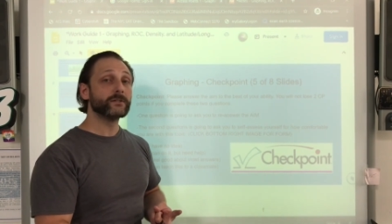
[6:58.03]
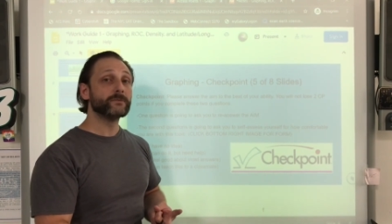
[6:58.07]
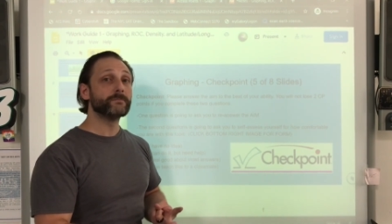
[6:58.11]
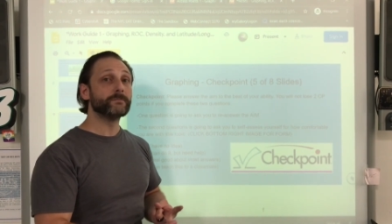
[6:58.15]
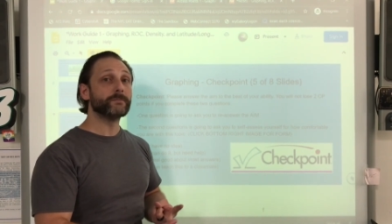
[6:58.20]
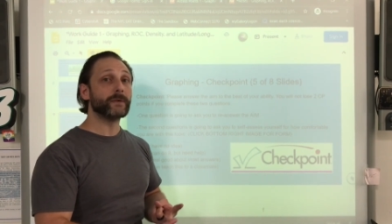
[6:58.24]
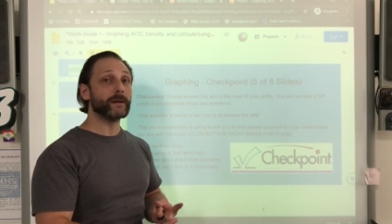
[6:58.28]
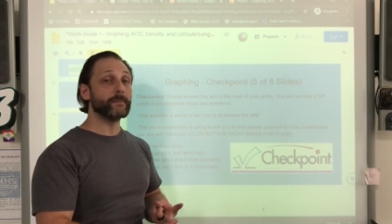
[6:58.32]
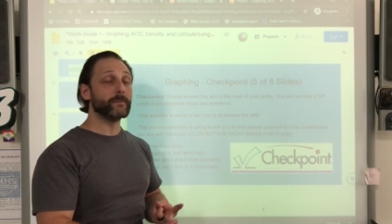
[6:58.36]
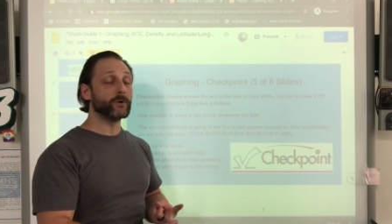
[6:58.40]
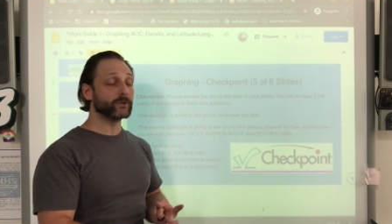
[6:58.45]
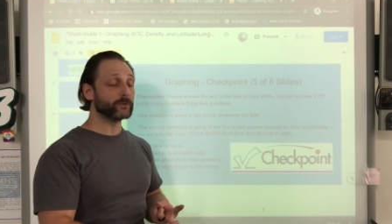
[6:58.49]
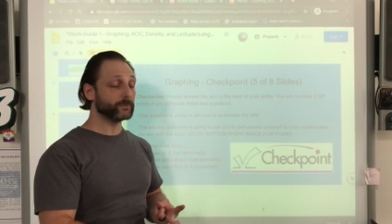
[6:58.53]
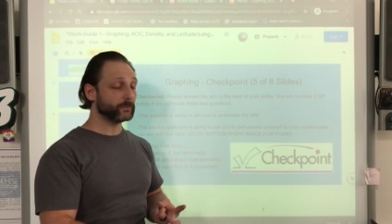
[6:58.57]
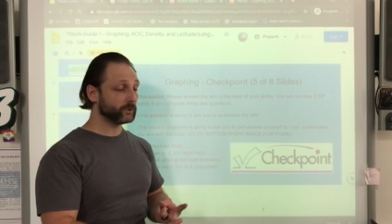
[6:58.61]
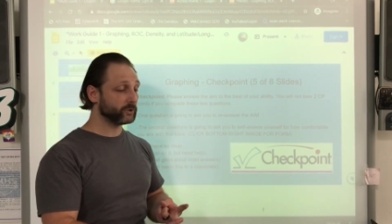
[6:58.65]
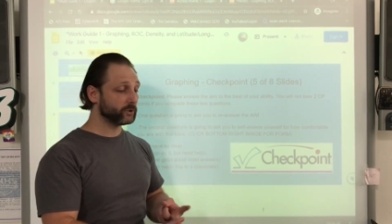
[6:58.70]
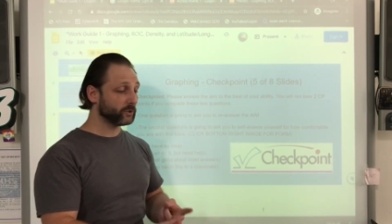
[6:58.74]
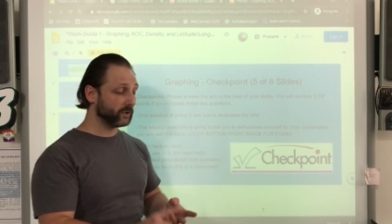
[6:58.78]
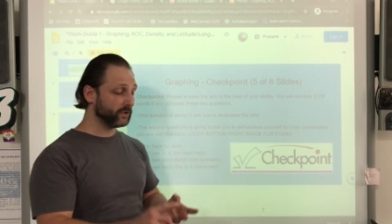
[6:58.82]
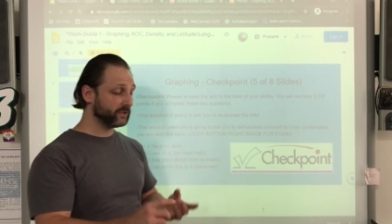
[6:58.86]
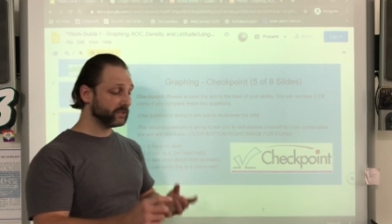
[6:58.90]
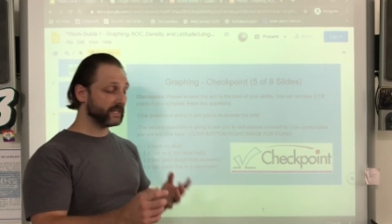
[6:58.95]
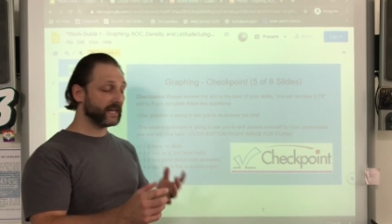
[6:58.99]
by multiple
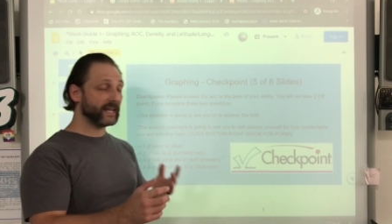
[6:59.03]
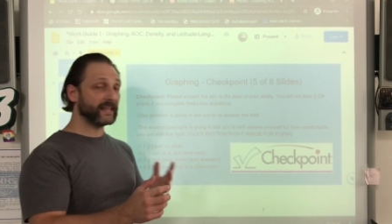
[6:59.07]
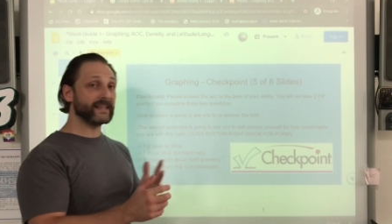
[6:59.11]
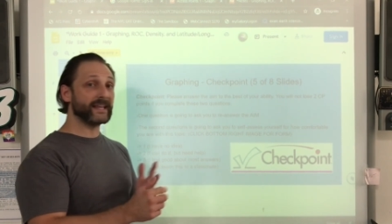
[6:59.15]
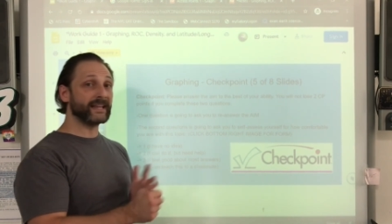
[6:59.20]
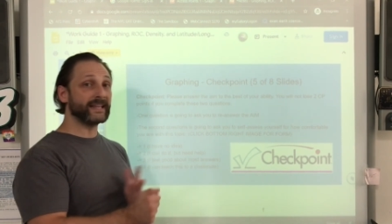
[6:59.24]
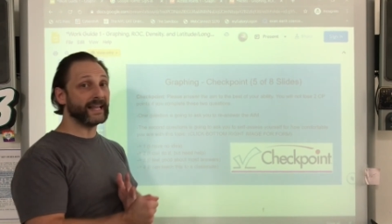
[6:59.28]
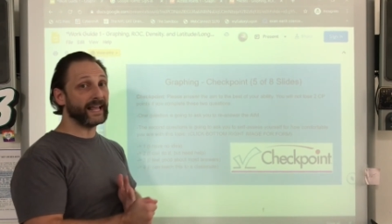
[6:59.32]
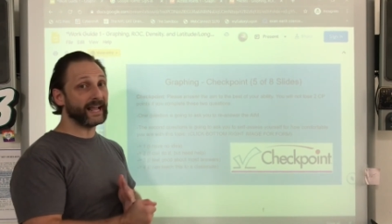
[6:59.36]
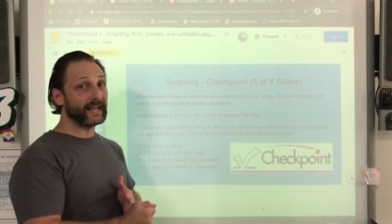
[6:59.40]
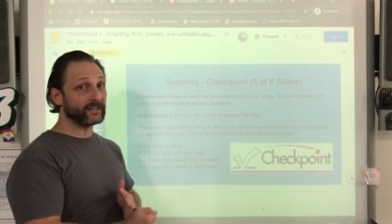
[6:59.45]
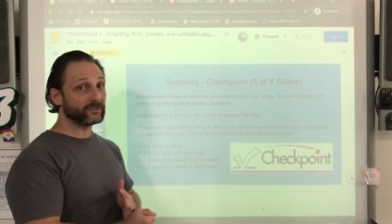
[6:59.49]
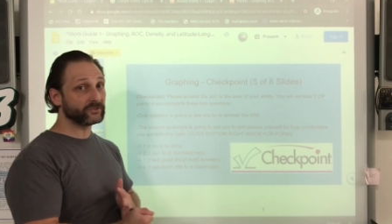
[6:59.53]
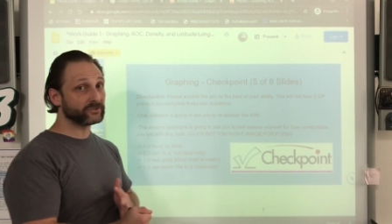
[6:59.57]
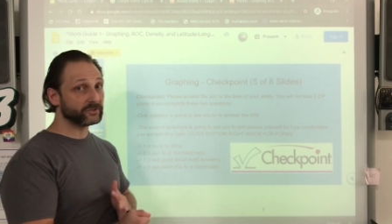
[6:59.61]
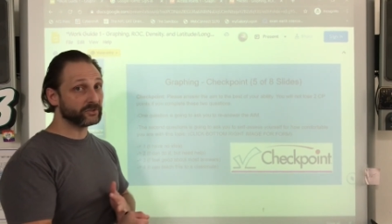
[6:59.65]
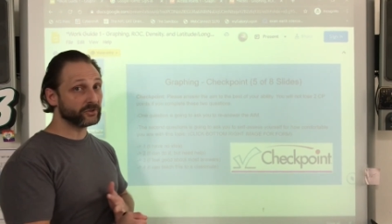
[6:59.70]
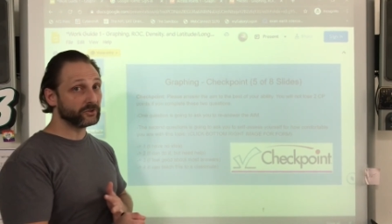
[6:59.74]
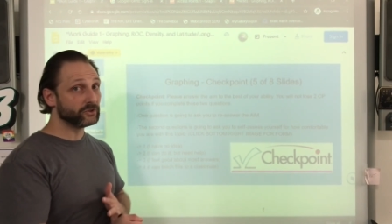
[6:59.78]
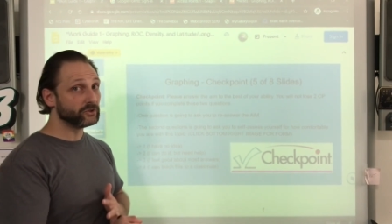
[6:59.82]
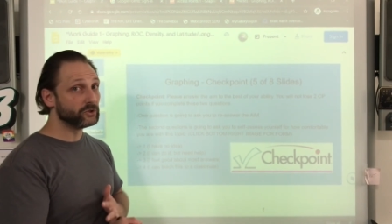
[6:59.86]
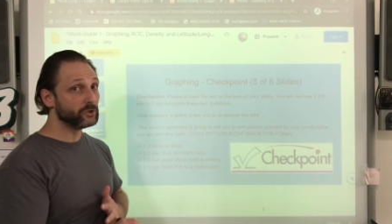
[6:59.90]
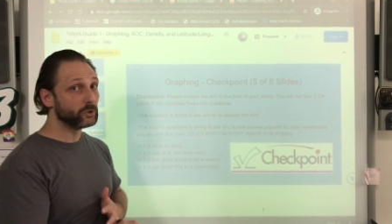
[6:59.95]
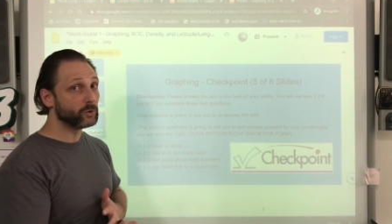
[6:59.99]
choice, and then answering
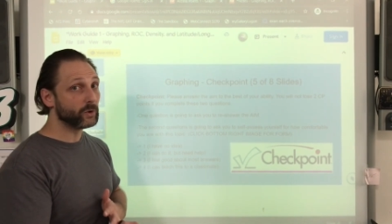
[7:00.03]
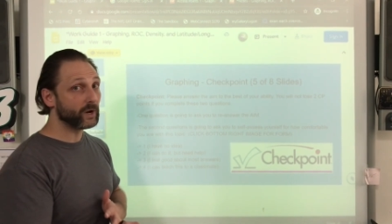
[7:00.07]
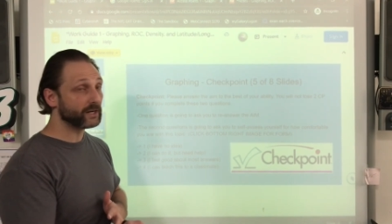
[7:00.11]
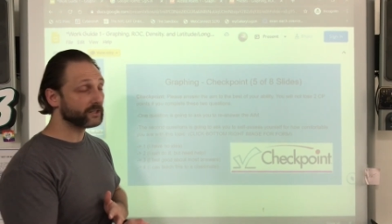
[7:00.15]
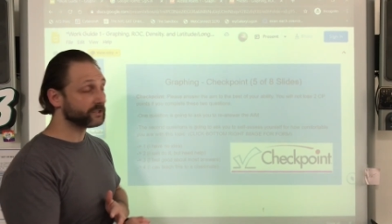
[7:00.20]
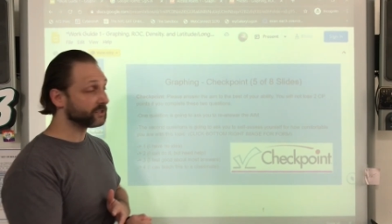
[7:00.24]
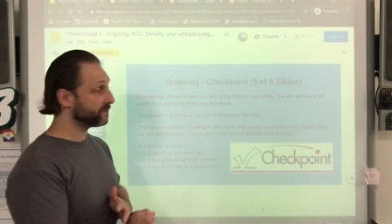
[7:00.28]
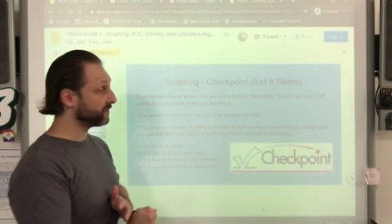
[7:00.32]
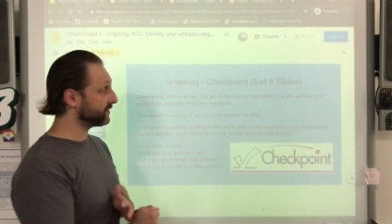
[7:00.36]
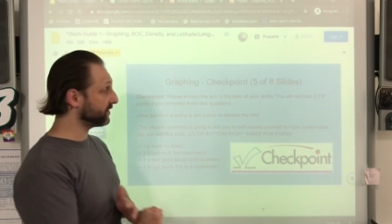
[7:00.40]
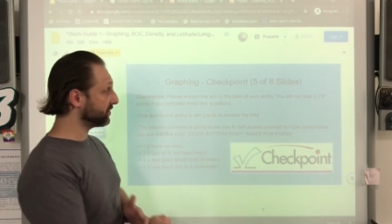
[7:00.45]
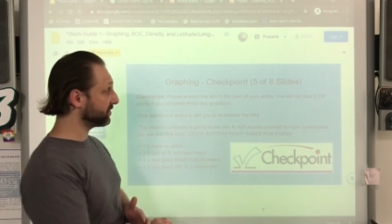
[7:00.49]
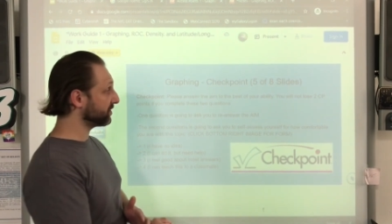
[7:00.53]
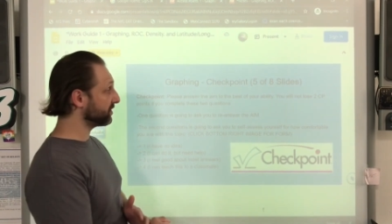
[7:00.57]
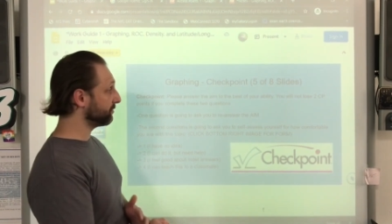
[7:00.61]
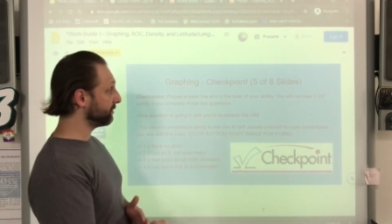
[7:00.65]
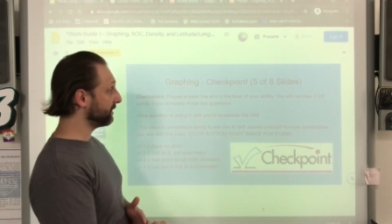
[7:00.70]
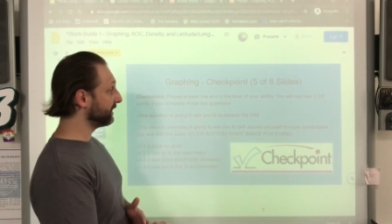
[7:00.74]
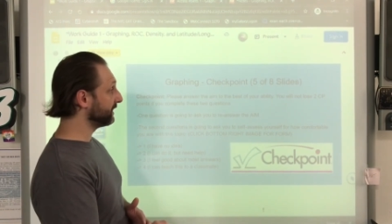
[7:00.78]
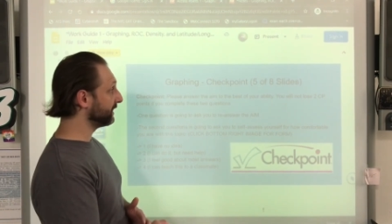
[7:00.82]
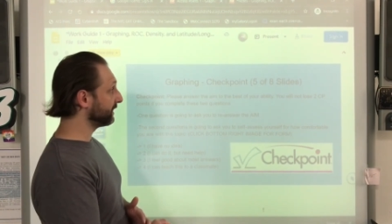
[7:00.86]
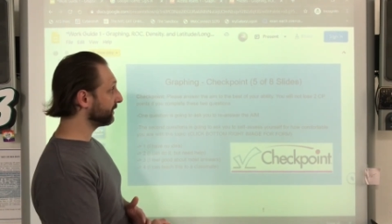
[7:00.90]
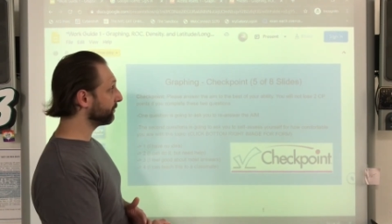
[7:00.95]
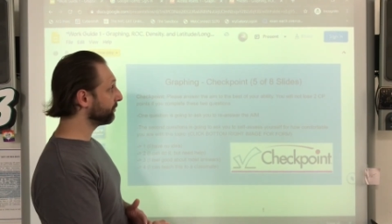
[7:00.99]
those 2 questions and
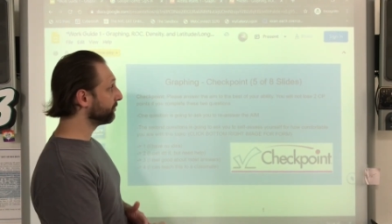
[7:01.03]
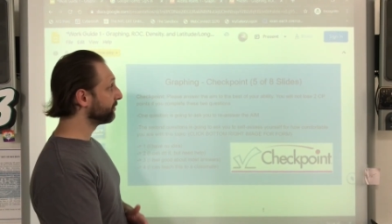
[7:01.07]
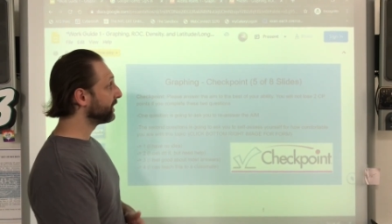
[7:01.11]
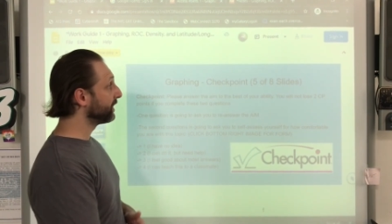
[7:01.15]
submitting it.